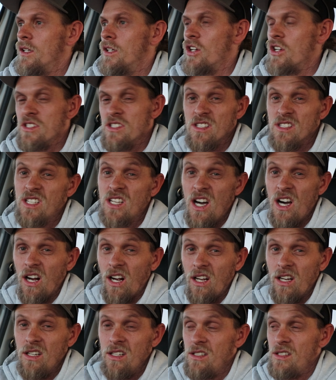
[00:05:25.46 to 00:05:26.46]
because it's cuck.
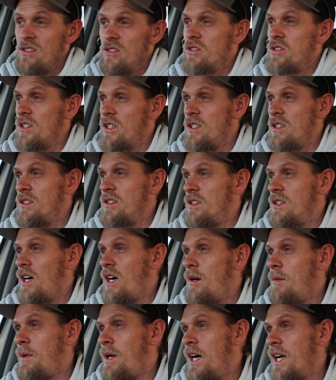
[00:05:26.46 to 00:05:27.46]
So
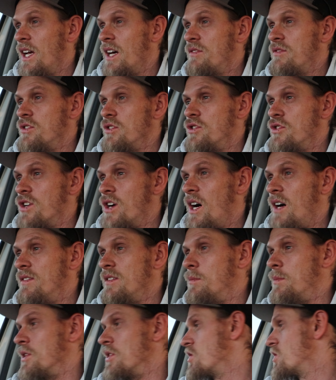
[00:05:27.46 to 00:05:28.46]
I might have to drive
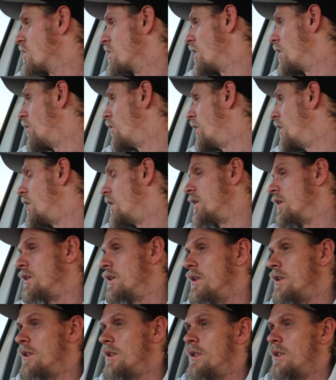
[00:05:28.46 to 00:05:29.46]
a bit slower.
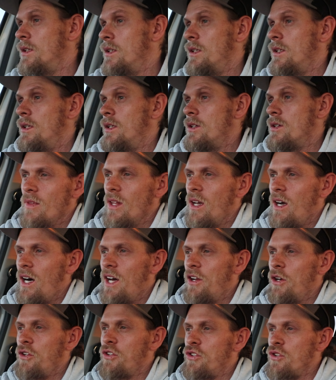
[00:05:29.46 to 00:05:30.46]

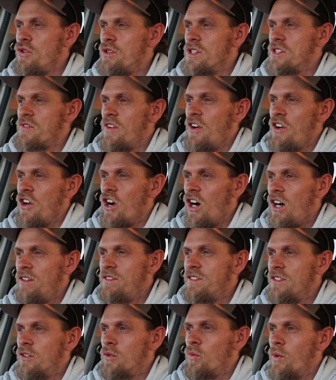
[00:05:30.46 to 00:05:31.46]
I don't do this very
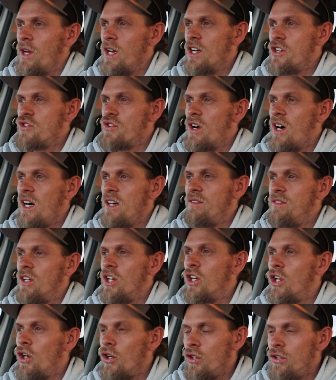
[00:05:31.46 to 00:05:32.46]
often where I drive
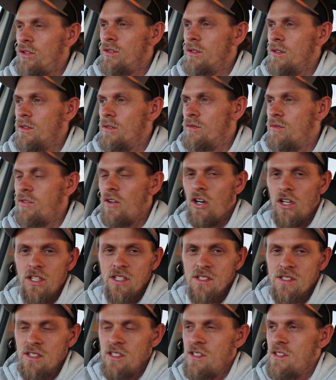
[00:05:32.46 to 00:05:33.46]
alone far
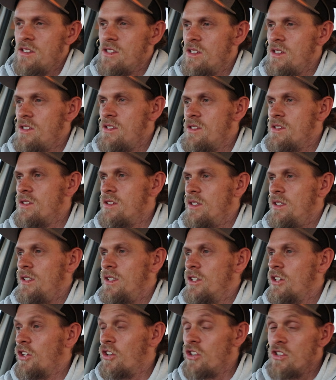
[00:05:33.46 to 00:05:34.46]
distances
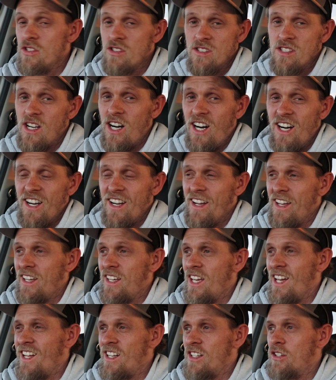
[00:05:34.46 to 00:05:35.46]
because I
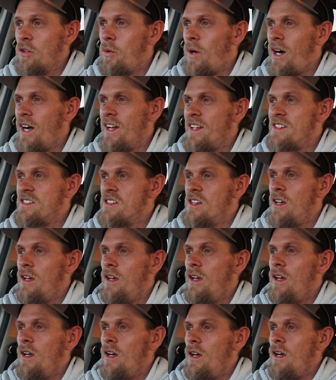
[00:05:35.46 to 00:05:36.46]
get quite
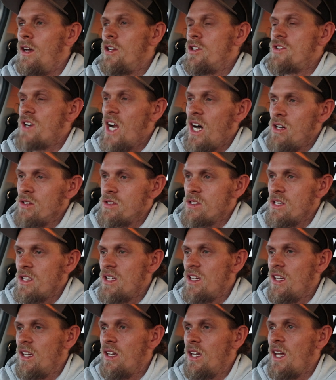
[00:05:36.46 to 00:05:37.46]

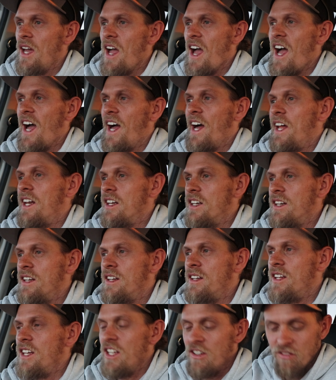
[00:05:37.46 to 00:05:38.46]
drowsy
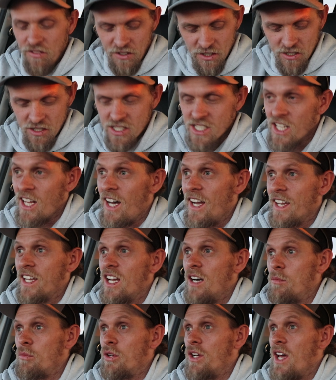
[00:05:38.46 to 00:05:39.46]
and it feels
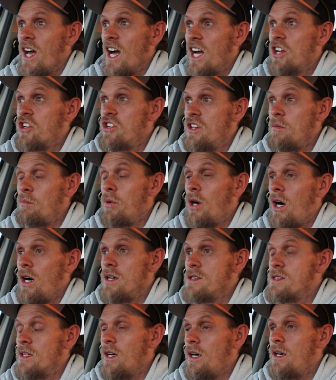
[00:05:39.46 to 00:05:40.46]
like I'm going to actually
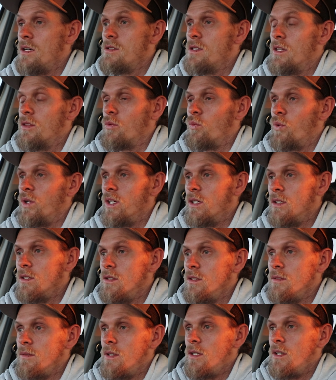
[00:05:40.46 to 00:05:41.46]
pass out at the wheel.